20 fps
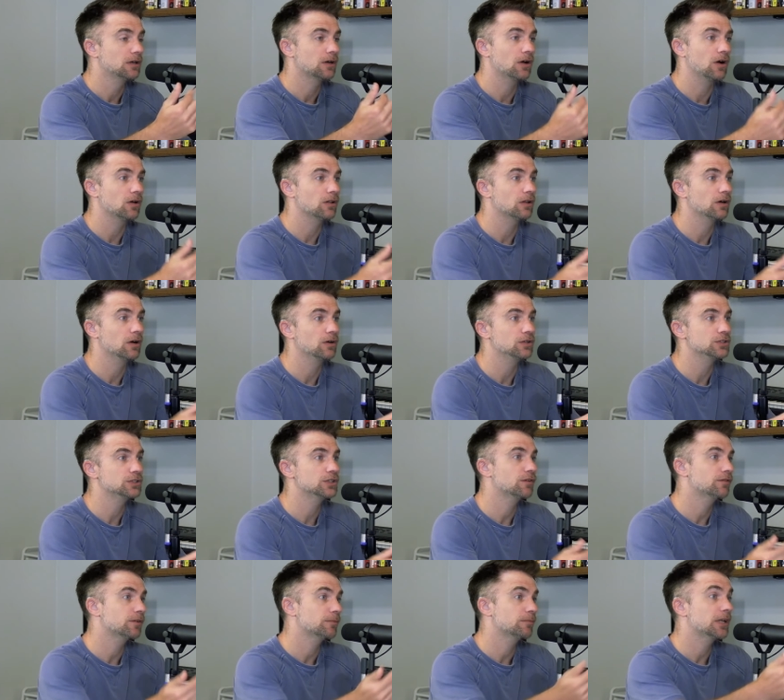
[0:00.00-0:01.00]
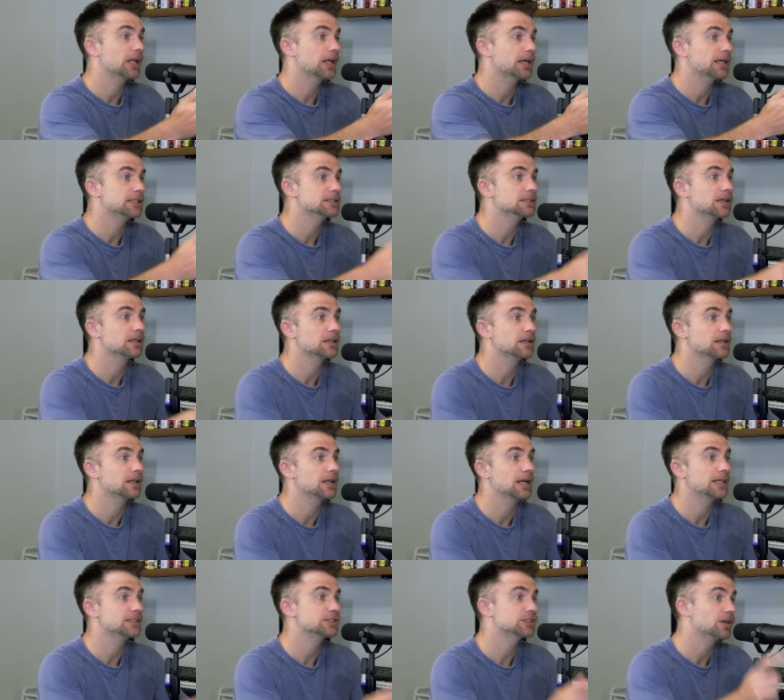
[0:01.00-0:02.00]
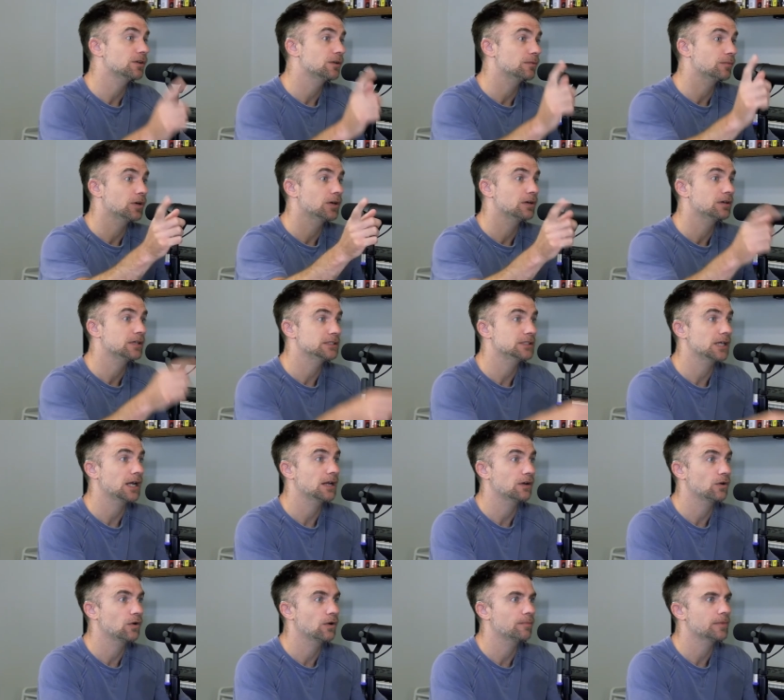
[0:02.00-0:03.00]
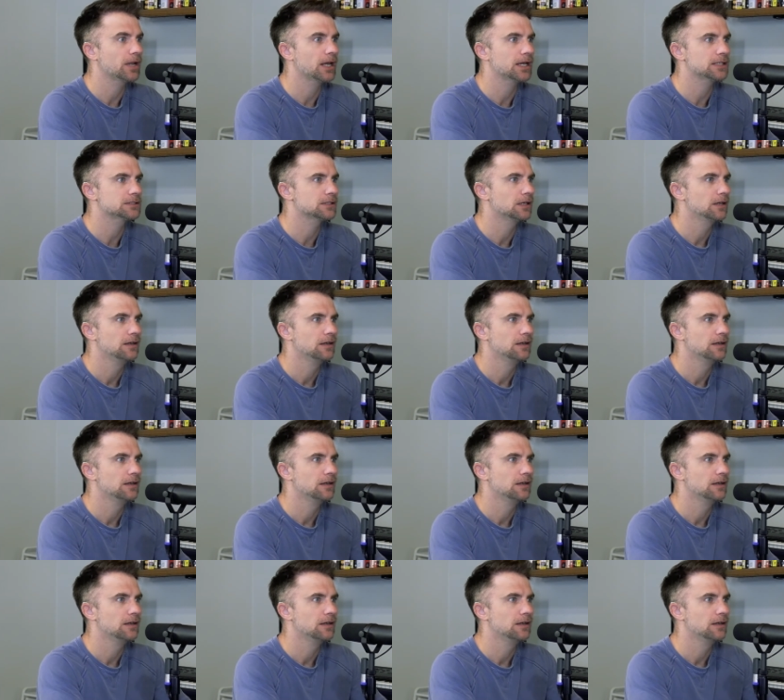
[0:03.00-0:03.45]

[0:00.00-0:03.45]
call the host over and be like, he's on the Tonight Show tomorrow. He's got to go up next.